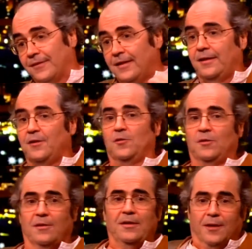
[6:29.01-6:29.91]

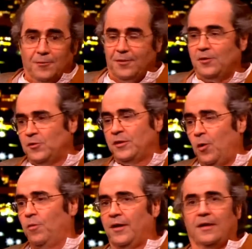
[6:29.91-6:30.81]
you
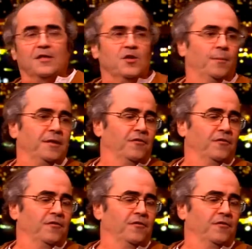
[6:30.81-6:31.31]
deal with it at the time in